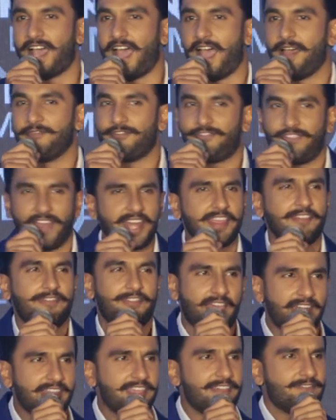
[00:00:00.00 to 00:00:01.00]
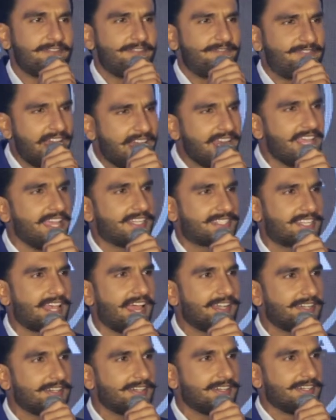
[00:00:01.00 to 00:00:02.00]
I'm very, very, very
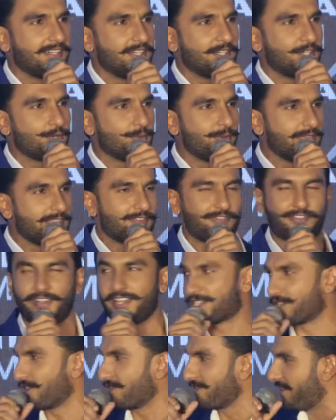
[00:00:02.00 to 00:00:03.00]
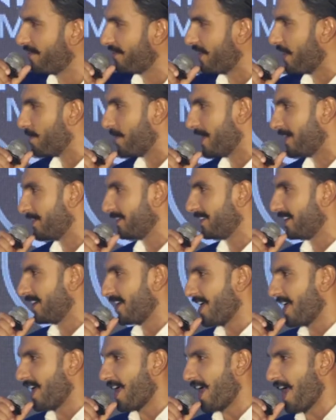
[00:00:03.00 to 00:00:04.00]
excited to be the face of Nivea Men.
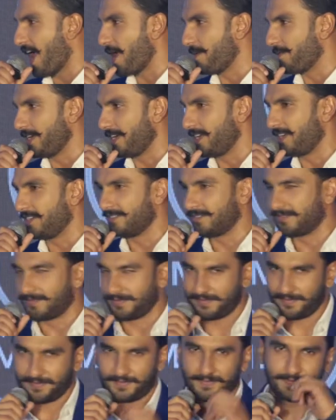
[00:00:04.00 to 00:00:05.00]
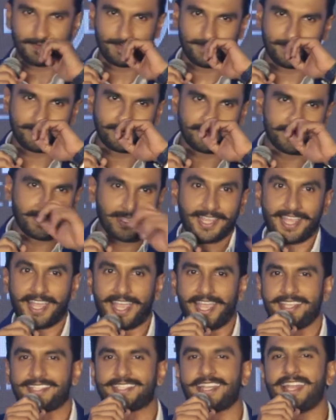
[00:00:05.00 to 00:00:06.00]
I mean,
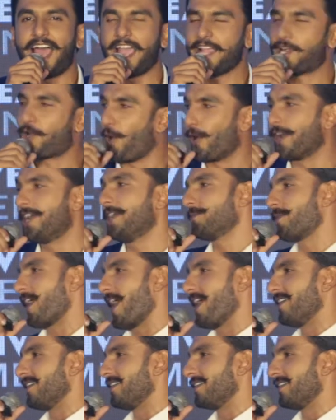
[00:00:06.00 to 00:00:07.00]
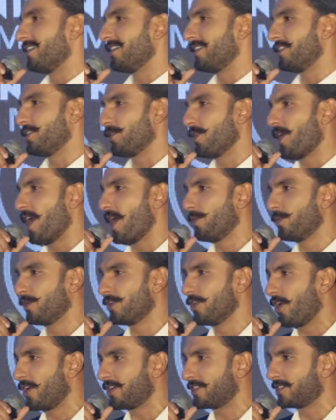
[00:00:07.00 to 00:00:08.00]
it's an iconic brand. You know, I would
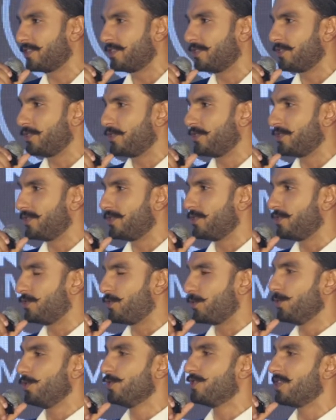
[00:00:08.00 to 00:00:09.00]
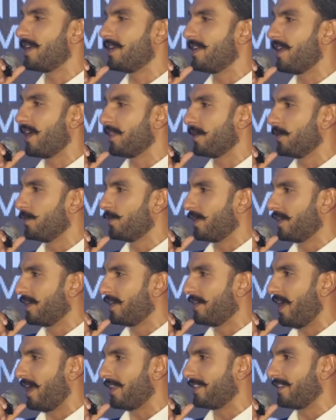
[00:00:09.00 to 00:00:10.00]
not choose any other
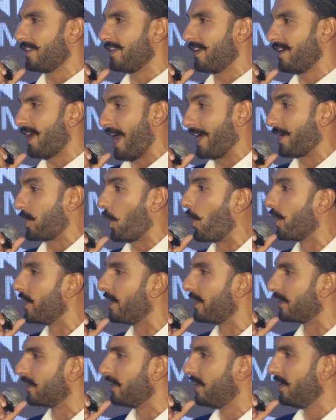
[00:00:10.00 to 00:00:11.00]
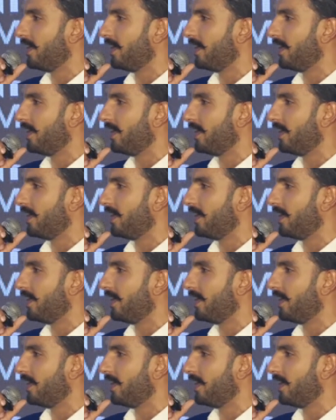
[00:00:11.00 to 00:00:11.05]
word other than iconic.